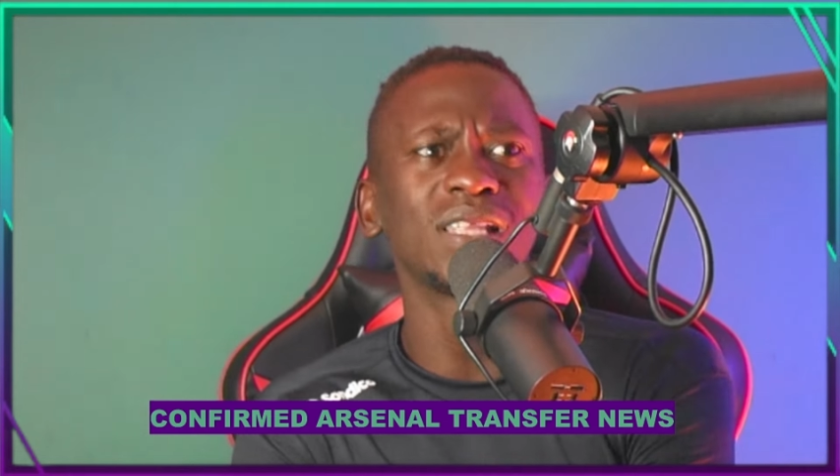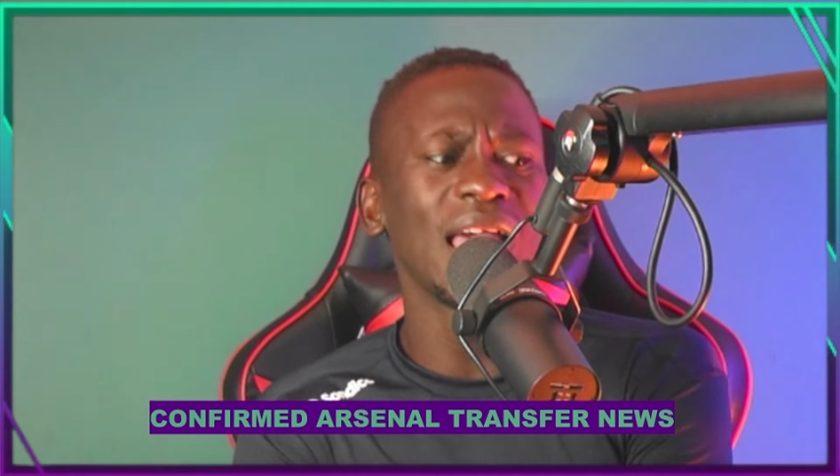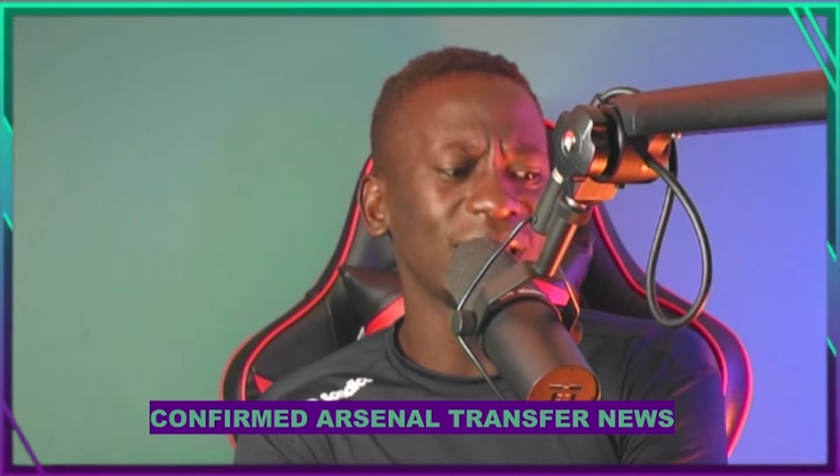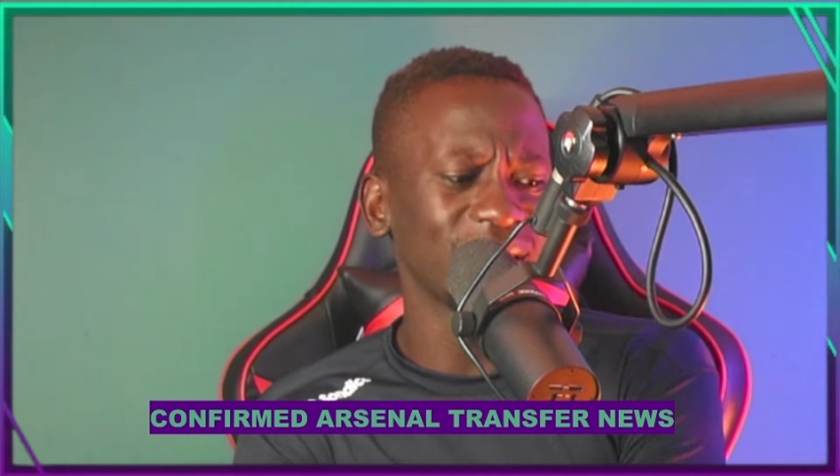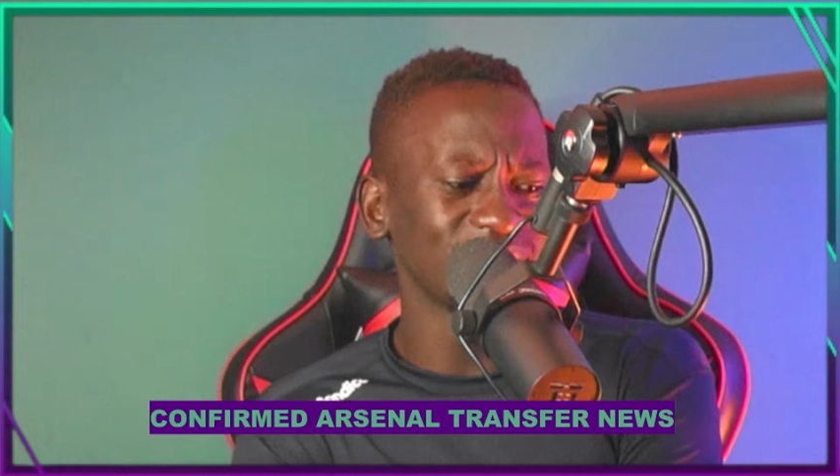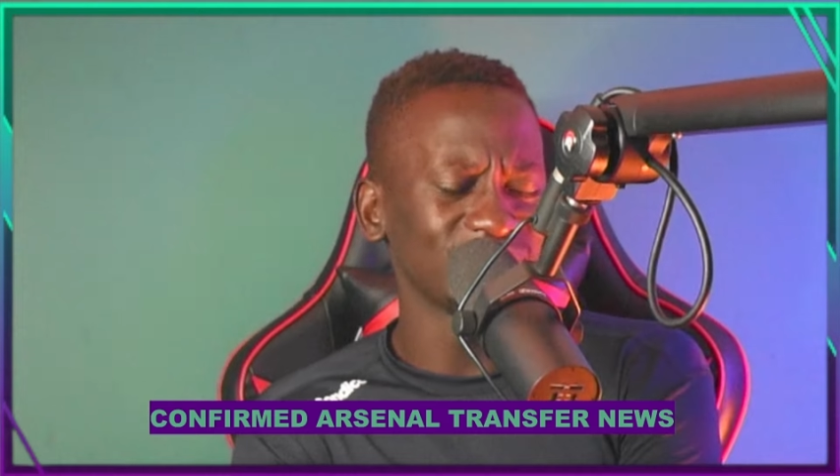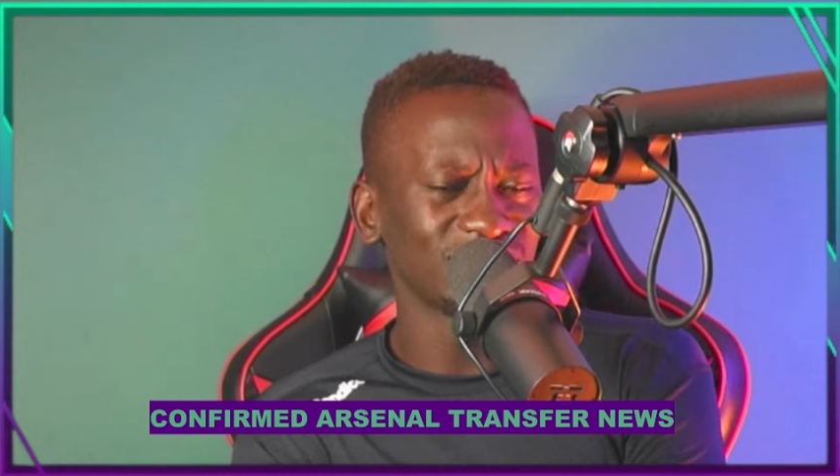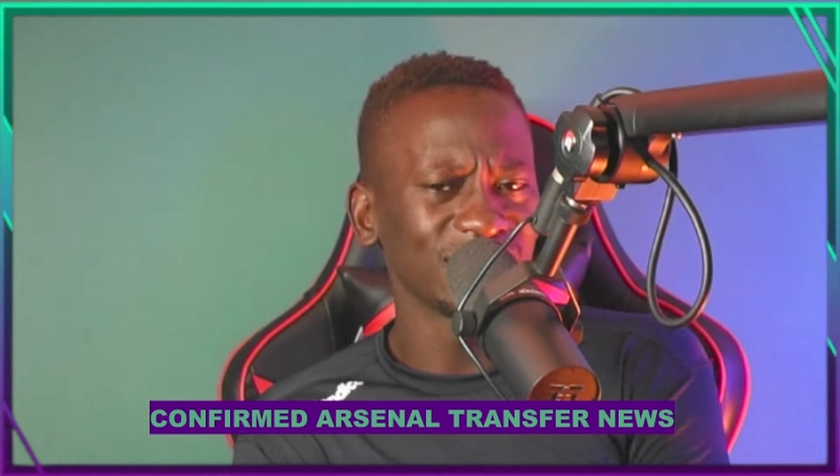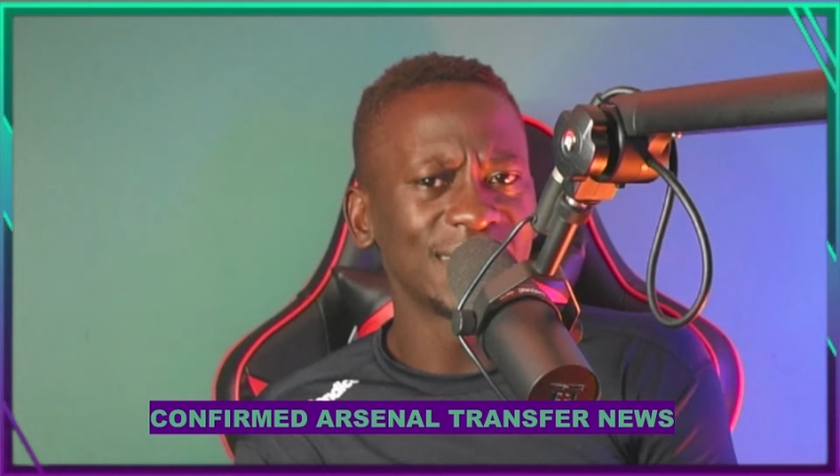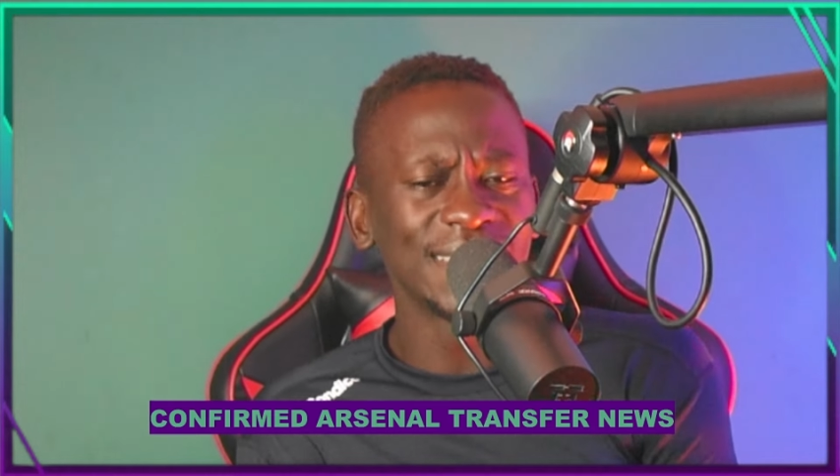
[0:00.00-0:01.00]
like,
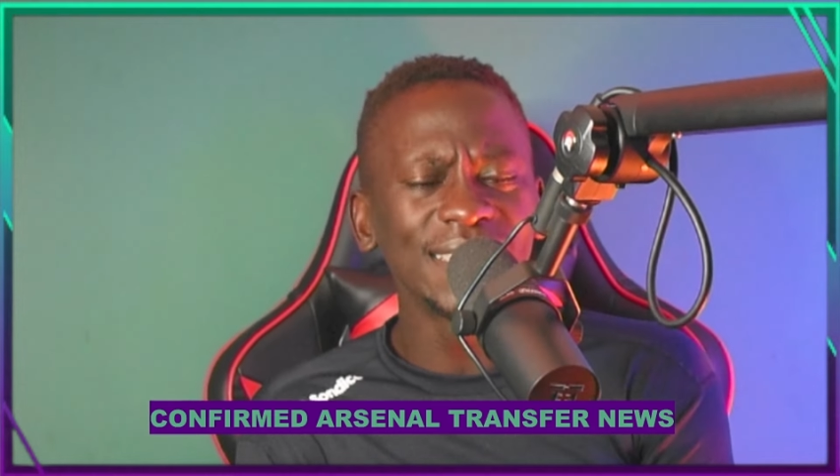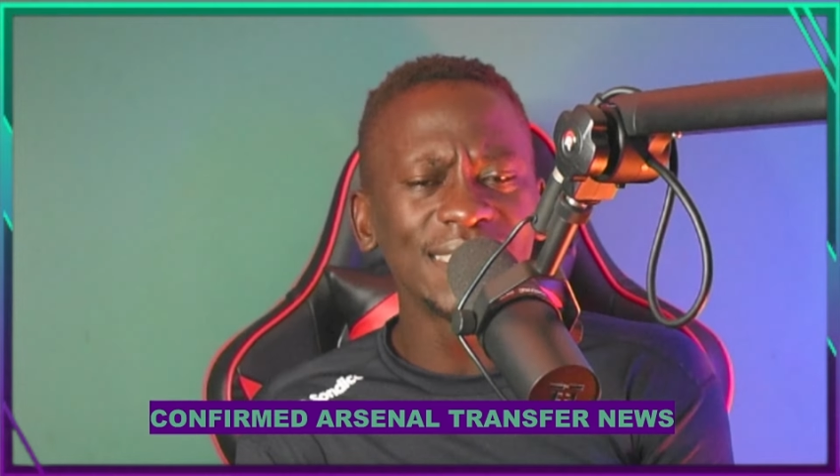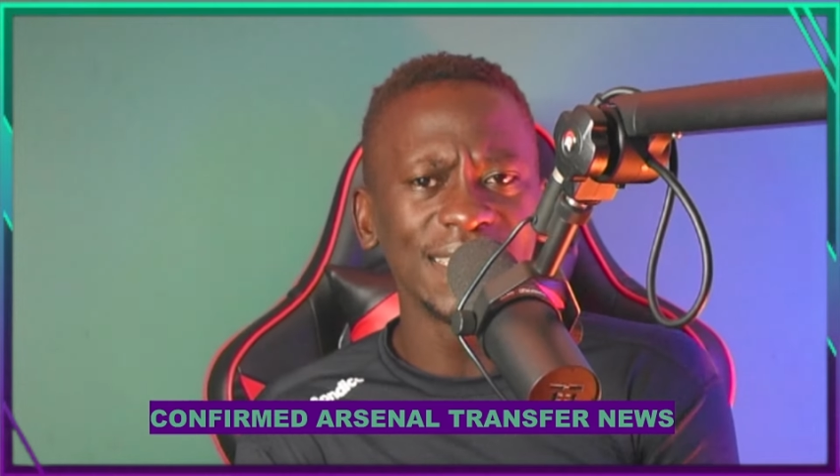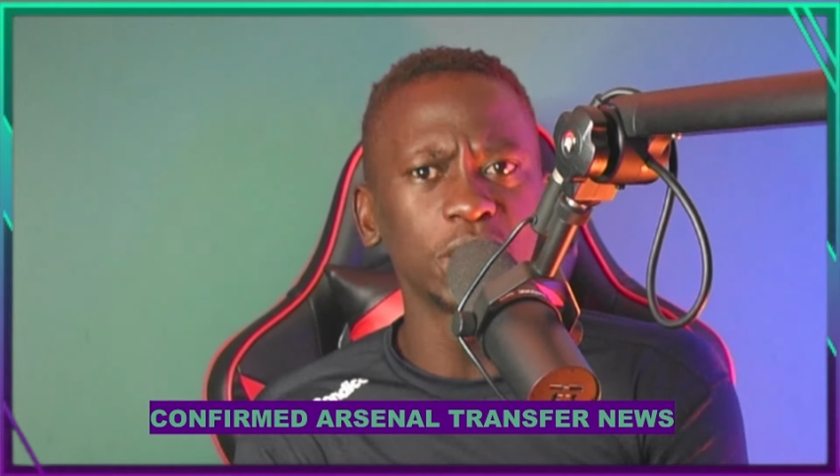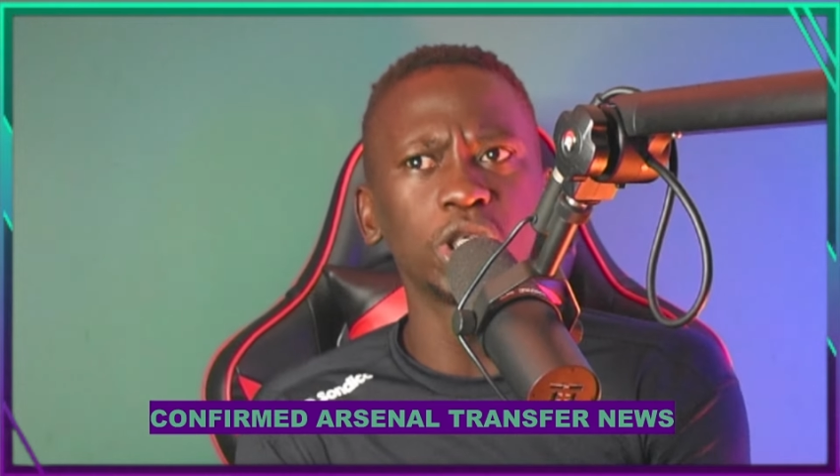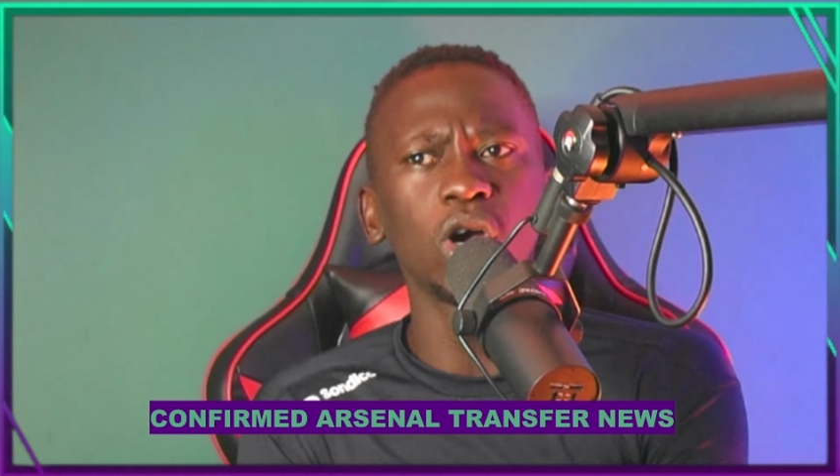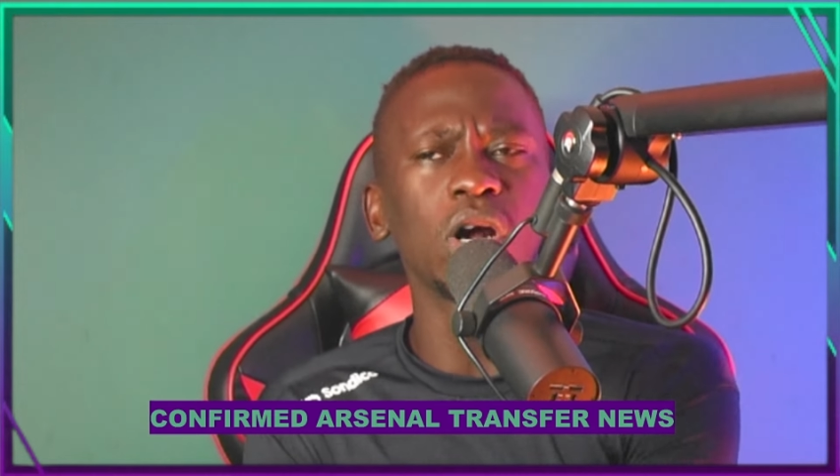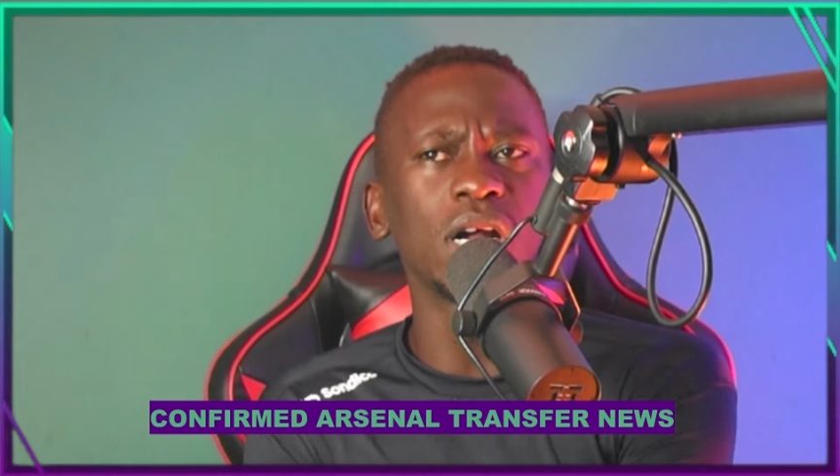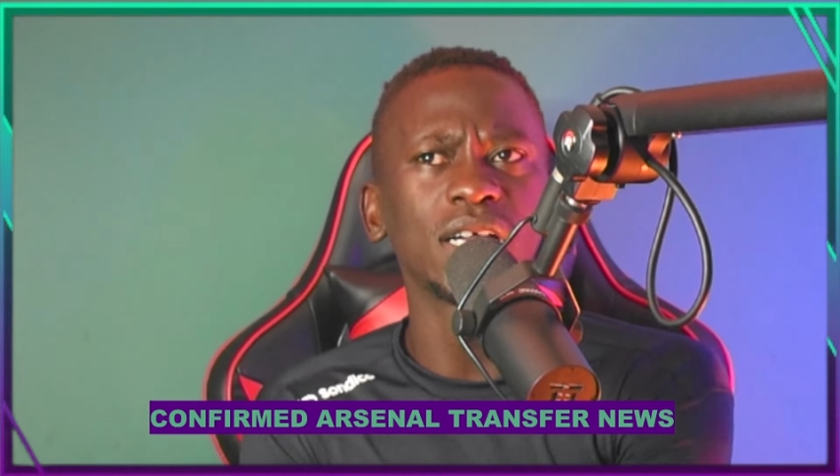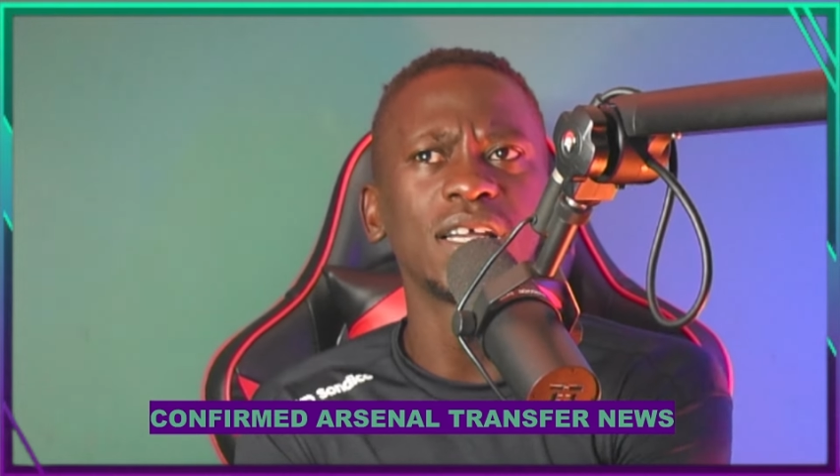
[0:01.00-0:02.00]
is it a joke?